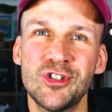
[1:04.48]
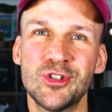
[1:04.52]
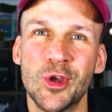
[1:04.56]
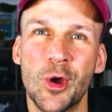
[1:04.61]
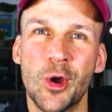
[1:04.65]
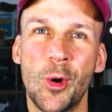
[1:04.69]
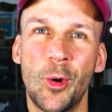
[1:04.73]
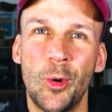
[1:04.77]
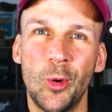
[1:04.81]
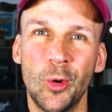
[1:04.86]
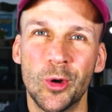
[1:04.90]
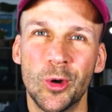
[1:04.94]

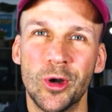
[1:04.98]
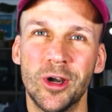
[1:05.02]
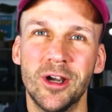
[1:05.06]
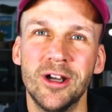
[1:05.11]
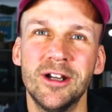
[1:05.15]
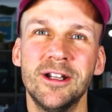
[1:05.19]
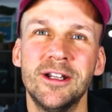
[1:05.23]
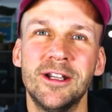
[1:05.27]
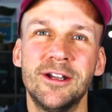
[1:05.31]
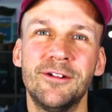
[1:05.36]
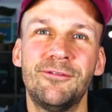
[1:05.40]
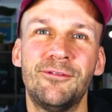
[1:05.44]
or
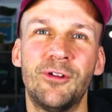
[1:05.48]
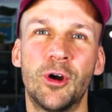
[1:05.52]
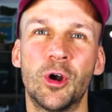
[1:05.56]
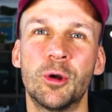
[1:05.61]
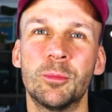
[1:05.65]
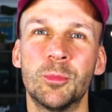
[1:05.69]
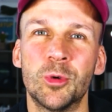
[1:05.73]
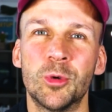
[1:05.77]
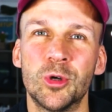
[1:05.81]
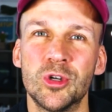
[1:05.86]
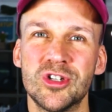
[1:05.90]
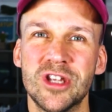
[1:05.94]
far
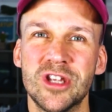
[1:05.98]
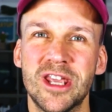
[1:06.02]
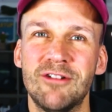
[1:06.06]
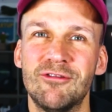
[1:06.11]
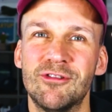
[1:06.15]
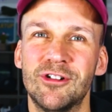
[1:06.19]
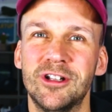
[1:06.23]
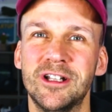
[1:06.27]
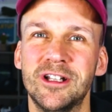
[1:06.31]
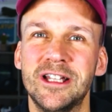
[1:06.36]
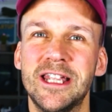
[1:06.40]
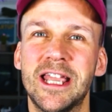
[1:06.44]
more
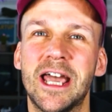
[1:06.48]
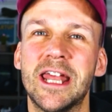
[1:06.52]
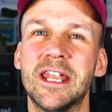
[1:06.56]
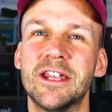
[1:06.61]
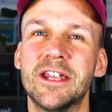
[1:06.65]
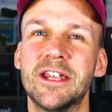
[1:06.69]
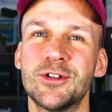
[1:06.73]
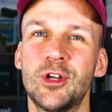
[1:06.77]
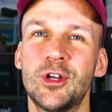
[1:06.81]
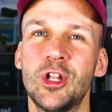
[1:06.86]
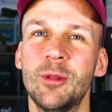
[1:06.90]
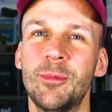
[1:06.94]
general, and it's
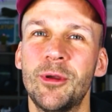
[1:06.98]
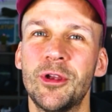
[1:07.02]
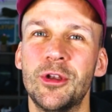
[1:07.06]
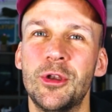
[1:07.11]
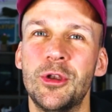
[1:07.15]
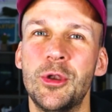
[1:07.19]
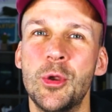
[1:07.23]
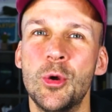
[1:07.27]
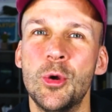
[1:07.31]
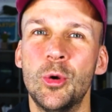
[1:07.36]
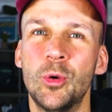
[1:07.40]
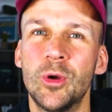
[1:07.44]
all about
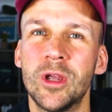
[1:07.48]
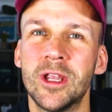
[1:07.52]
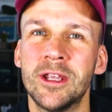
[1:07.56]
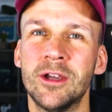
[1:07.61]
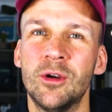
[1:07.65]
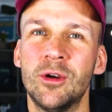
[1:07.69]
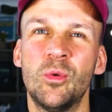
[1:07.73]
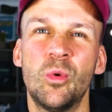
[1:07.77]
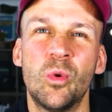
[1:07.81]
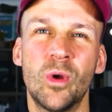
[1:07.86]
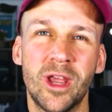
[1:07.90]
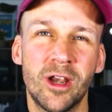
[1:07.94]
knowing
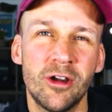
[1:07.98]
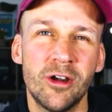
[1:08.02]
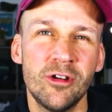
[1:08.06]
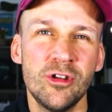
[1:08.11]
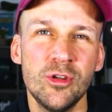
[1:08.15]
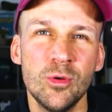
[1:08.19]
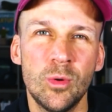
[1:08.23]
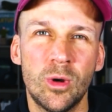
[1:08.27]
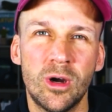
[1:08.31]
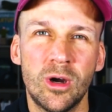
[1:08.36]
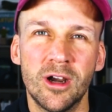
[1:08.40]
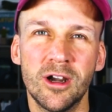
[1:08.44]
where you
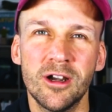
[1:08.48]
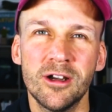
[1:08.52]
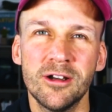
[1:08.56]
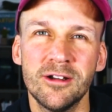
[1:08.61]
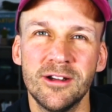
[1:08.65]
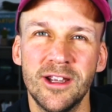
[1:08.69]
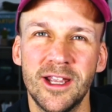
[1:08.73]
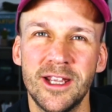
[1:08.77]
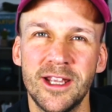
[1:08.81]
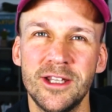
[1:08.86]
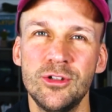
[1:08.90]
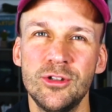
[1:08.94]
are
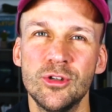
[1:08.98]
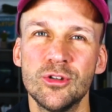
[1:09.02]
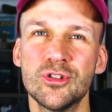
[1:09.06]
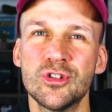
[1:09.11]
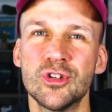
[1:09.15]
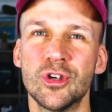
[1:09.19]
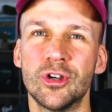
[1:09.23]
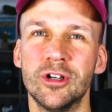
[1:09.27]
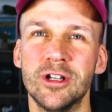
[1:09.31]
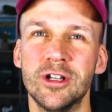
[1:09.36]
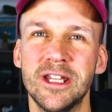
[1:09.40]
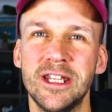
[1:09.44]
in your
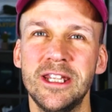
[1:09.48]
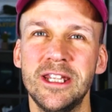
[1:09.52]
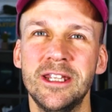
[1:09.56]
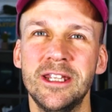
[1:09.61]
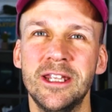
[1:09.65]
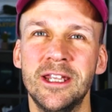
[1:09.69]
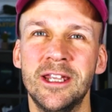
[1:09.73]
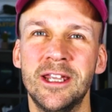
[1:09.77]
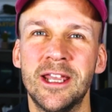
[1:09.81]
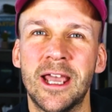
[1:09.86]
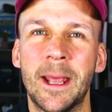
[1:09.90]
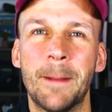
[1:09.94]
journey
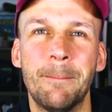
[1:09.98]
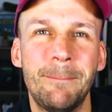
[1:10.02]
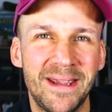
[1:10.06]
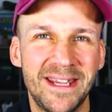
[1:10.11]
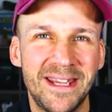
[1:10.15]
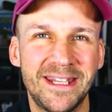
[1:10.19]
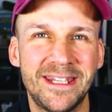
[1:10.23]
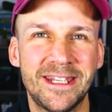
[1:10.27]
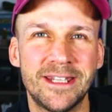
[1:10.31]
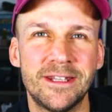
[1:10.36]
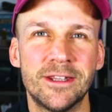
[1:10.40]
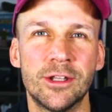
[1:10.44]
and
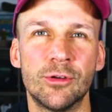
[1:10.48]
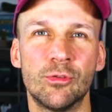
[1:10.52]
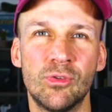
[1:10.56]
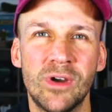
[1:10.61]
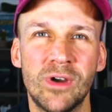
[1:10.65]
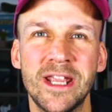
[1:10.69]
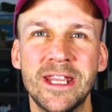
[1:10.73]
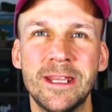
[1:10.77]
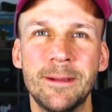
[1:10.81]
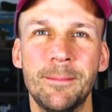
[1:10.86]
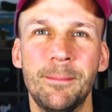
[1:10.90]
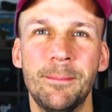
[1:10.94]
picking the
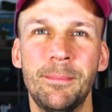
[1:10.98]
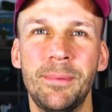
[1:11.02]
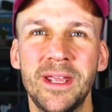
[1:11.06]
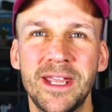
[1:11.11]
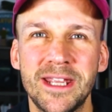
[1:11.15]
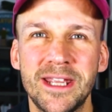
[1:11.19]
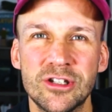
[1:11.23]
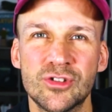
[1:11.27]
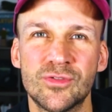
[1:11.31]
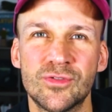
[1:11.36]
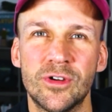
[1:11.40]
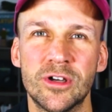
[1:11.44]
right
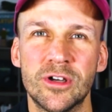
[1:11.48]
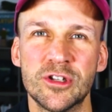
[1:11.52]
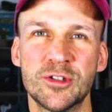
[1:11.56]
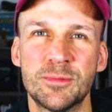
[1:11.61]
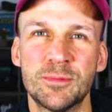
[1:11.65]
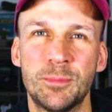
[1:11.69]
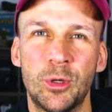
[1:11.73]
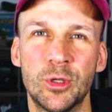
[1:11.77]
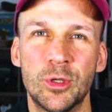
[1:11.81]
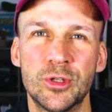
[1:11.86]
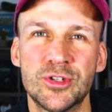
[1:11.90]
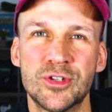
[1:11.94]
pitch for a
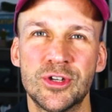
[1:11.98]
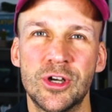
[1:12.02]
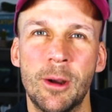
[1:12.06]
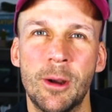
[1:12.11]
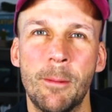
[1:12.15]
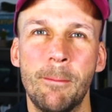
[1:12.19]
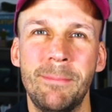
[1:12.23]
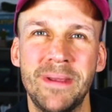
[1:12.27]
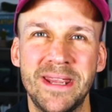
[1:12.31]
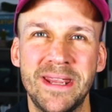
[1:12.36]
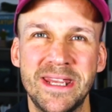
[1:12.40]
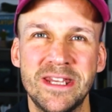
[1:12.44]
sponsor
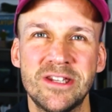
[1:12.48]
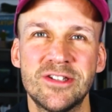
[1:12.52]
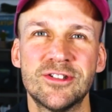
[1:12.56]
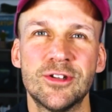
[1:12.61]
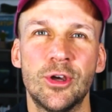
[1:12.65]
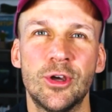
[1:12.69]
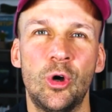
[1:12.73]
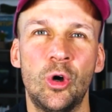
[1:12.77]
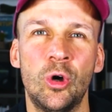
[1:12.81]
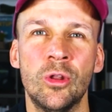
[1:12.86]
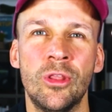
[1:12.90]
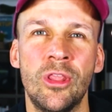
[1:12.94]
based
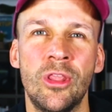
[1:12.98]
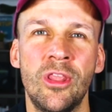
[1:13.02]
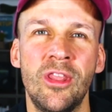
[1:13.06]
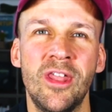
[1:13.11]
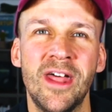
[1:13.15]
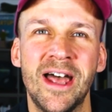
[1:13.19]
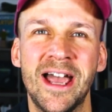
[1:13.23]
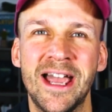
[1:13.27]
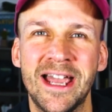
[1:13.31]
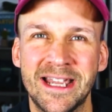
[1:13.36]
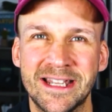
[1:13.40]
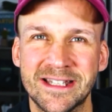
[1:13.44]
on
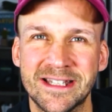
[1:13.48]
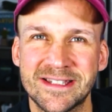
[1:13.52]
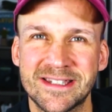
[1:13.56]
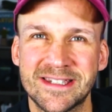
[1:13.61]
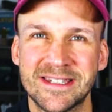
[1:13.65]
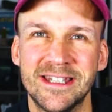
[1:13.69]
that.